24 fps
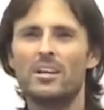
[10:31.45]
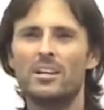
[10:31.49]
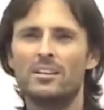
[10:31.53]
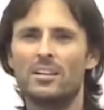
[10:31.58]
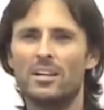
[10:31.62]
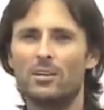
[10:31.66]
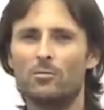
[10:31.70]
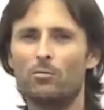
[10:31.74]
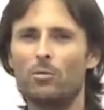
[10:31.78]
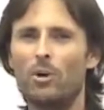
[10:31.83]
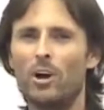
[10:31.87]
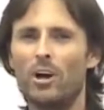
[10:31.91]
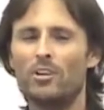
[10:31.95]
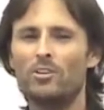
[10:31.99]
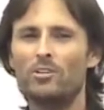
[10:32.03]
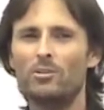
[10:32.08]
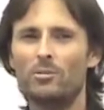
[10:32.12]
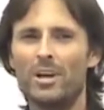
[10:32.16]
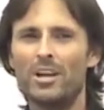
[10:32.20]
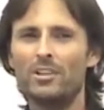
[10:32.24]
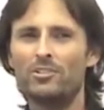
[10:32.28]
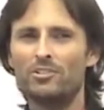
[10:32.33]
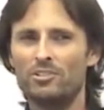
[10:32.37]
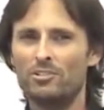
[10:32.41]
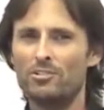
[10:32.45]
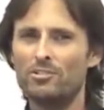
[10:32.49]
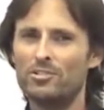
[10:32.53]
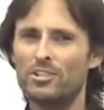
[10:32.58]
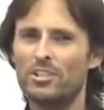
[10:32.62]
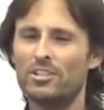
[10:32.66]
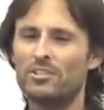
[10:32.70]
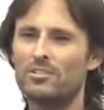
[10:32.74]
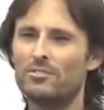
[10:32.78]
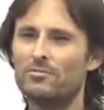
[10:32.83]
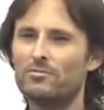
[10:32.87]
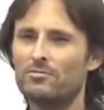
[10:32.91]
then what you are
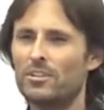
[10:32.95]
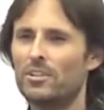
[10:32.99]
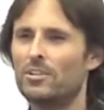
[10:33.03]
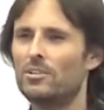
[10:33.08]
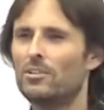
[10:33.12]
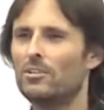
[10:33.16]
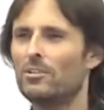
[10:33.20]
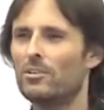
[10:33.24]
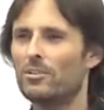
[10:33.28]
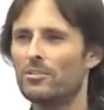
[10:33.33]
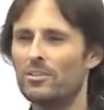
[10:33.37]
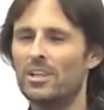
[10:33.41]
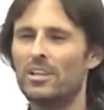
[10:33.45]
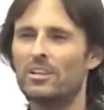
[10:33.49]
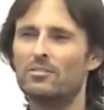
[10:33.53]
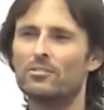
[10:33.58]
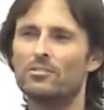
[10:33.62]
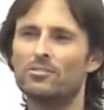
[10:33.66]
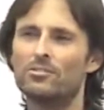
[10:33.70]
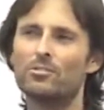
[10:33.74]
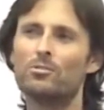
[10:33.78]
choosing to feel or think or